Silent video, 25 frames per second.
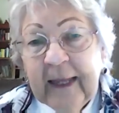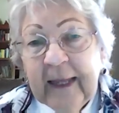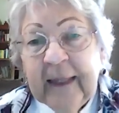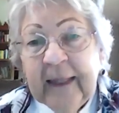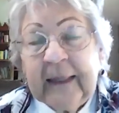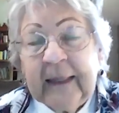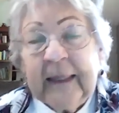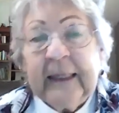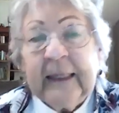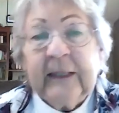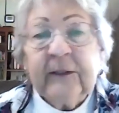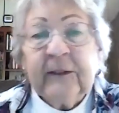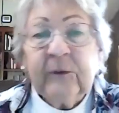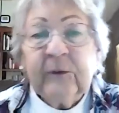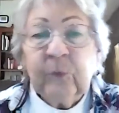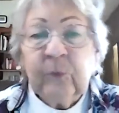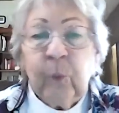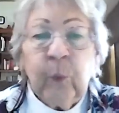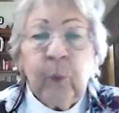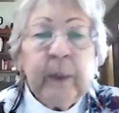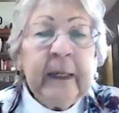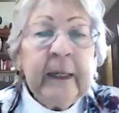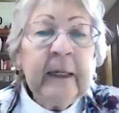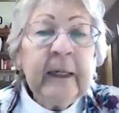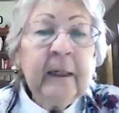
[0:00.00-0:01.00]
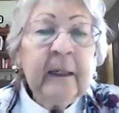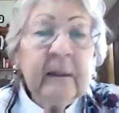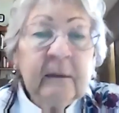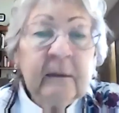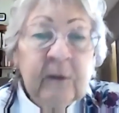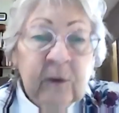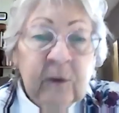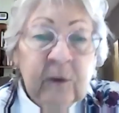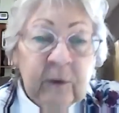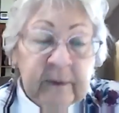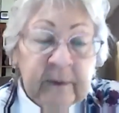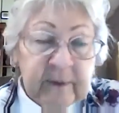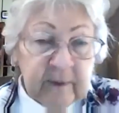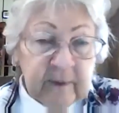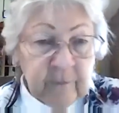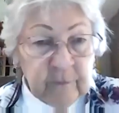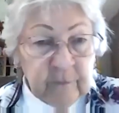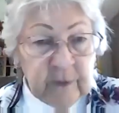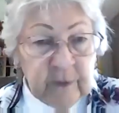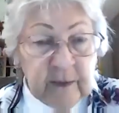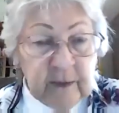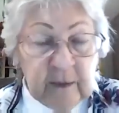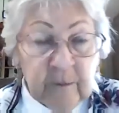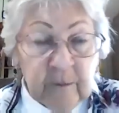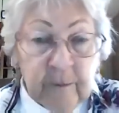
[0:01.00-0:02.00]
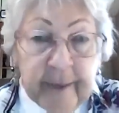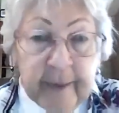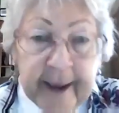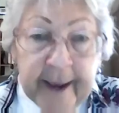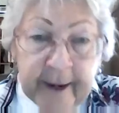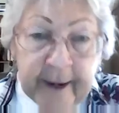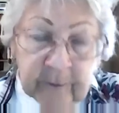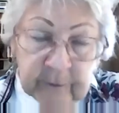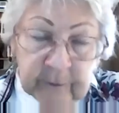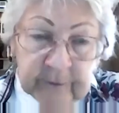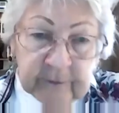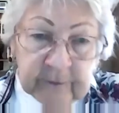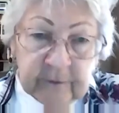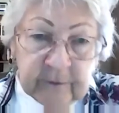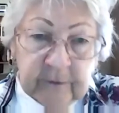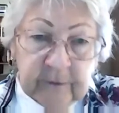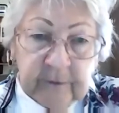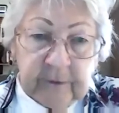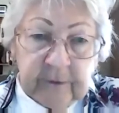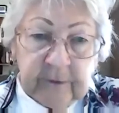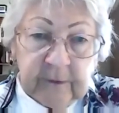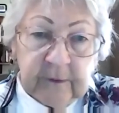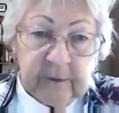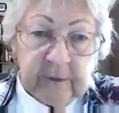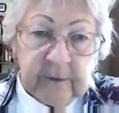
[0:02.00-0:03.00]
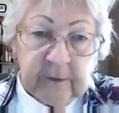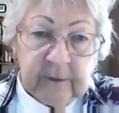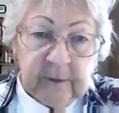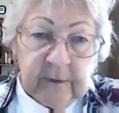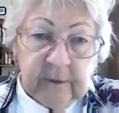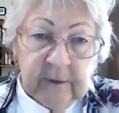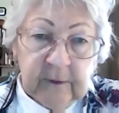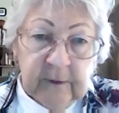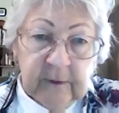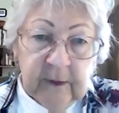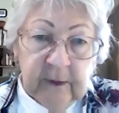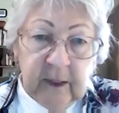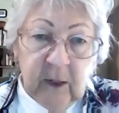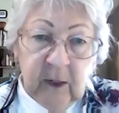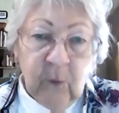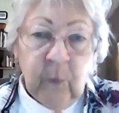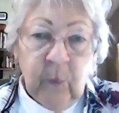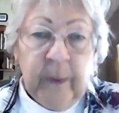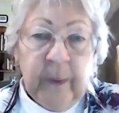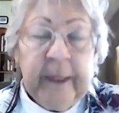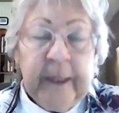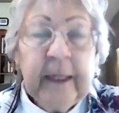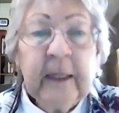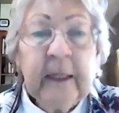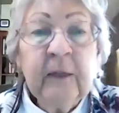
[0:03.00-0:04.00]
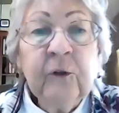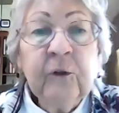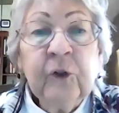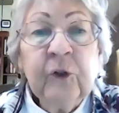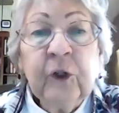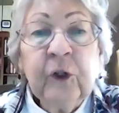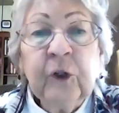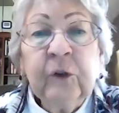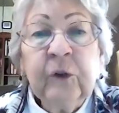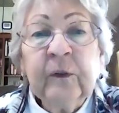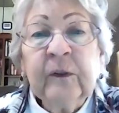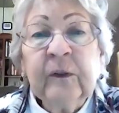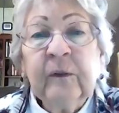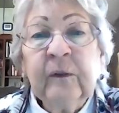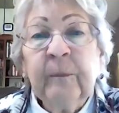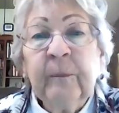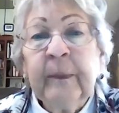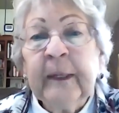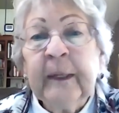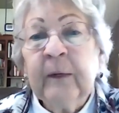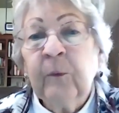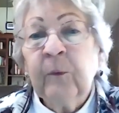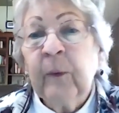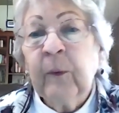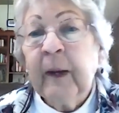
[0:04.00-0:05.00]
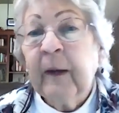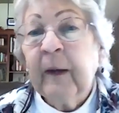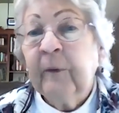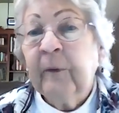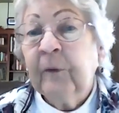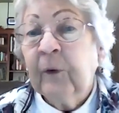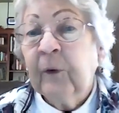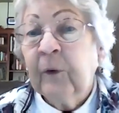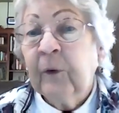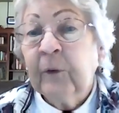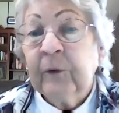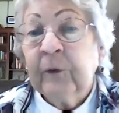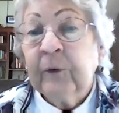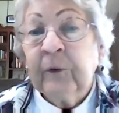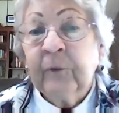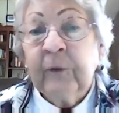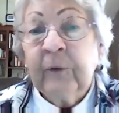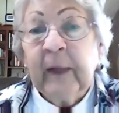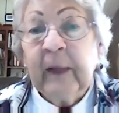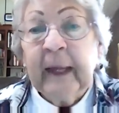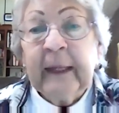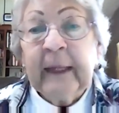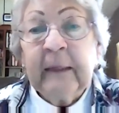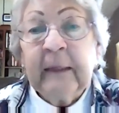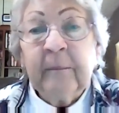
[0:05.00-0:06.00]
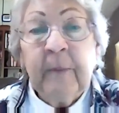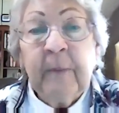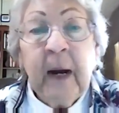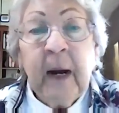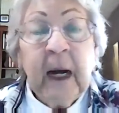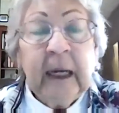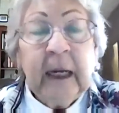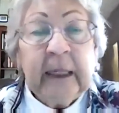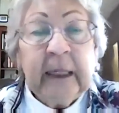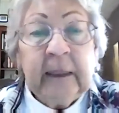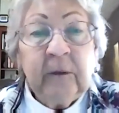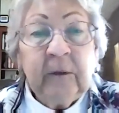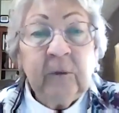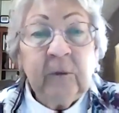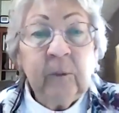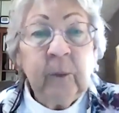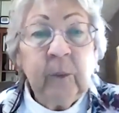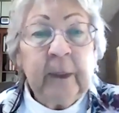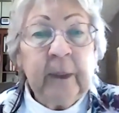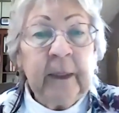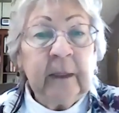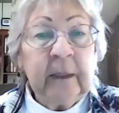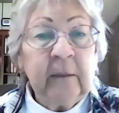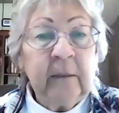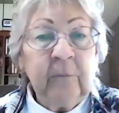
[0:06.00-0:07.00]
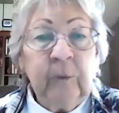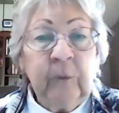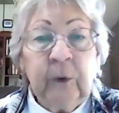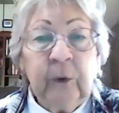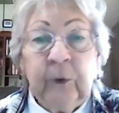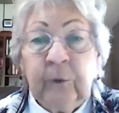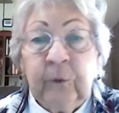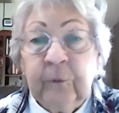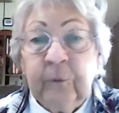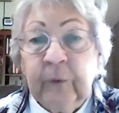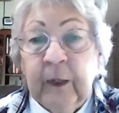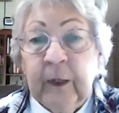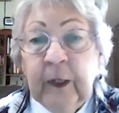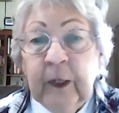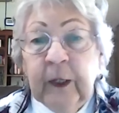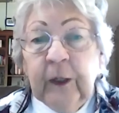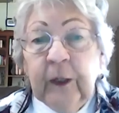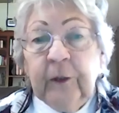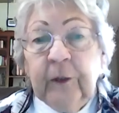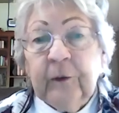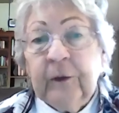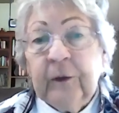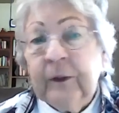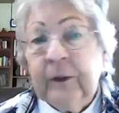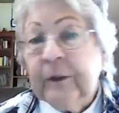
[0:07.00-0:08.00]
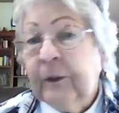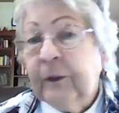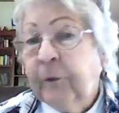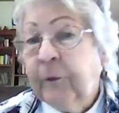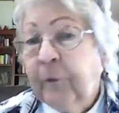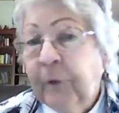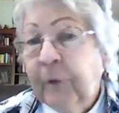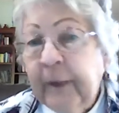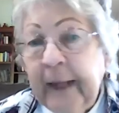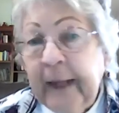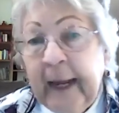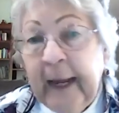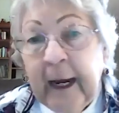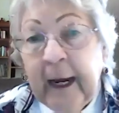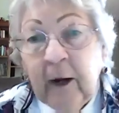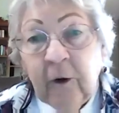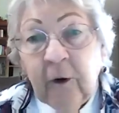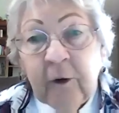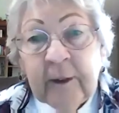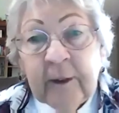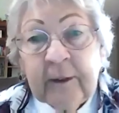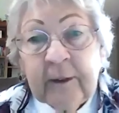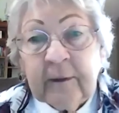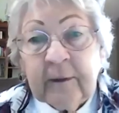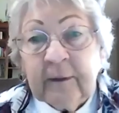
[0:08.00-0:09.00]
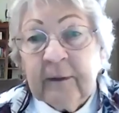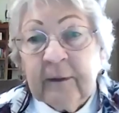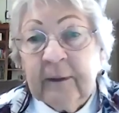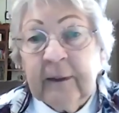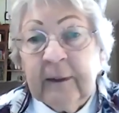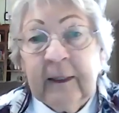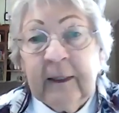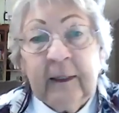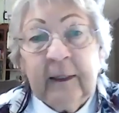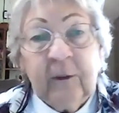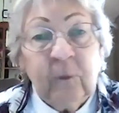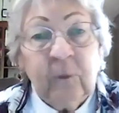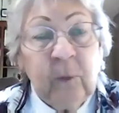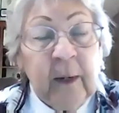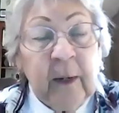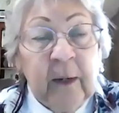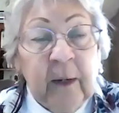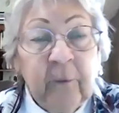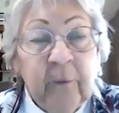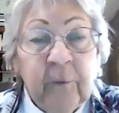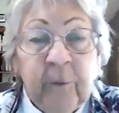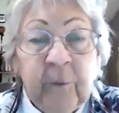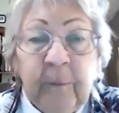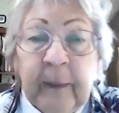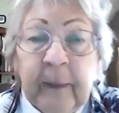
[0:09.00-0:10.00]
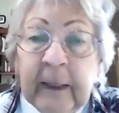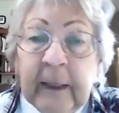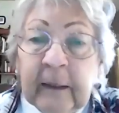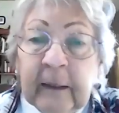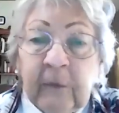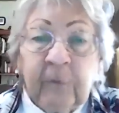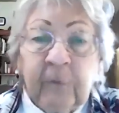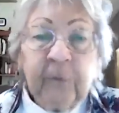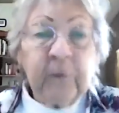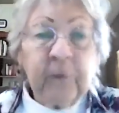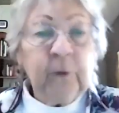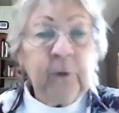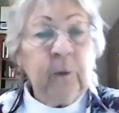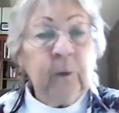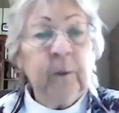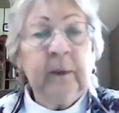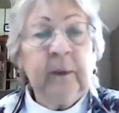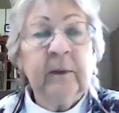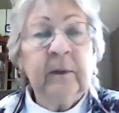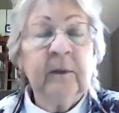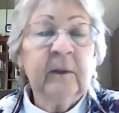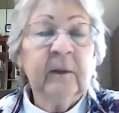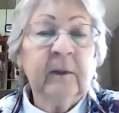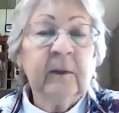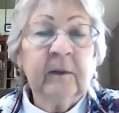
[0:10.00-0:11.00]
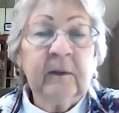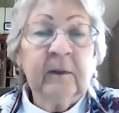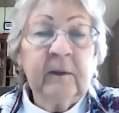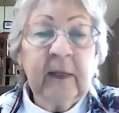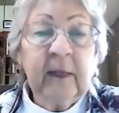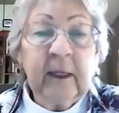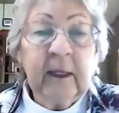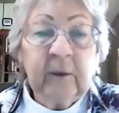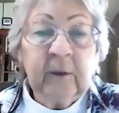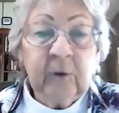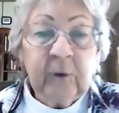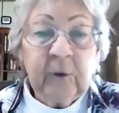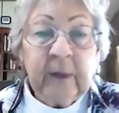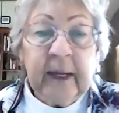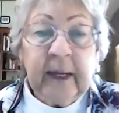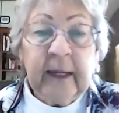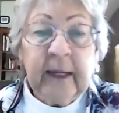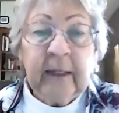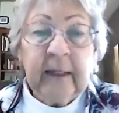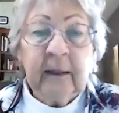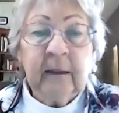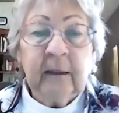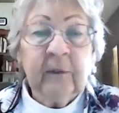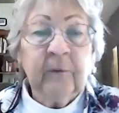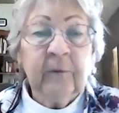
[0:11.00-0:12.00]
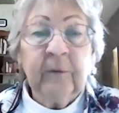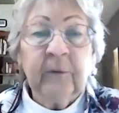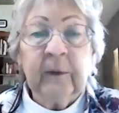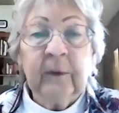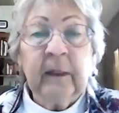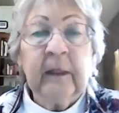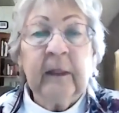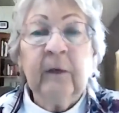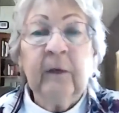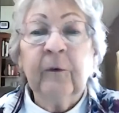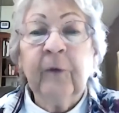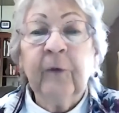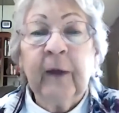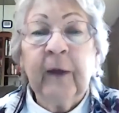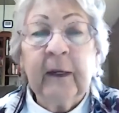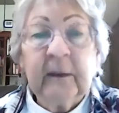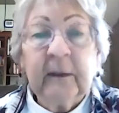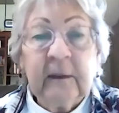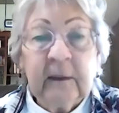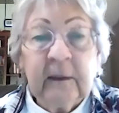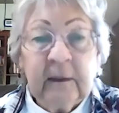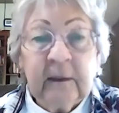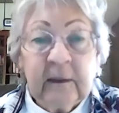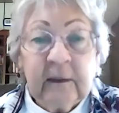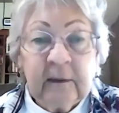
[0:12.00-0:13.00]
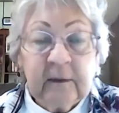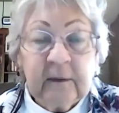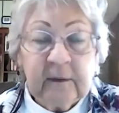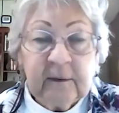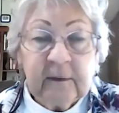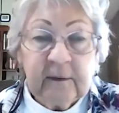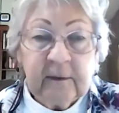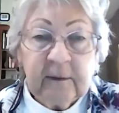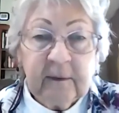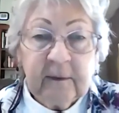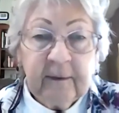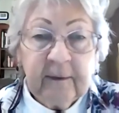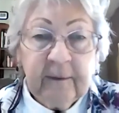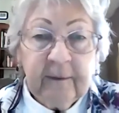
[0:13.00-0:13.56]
At least we can do something about it. We can choose to be around those of like mind. We can move to different areas and get away from influences that are negatively affecting us.